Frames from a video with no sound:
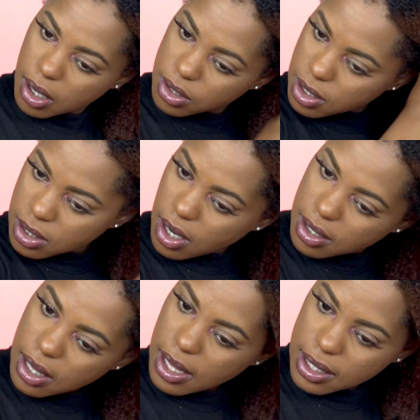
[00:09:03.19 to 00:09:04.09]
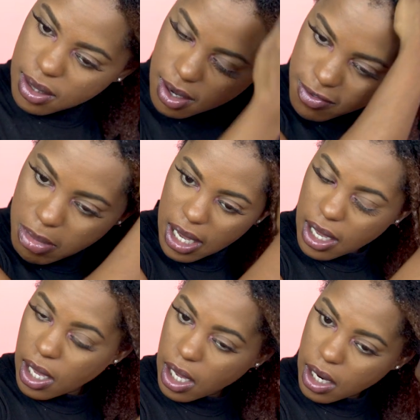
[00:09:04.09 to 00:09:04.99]
just on the length of
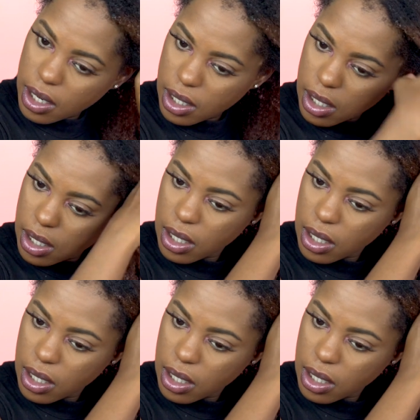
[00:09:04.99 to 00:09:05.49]
hair,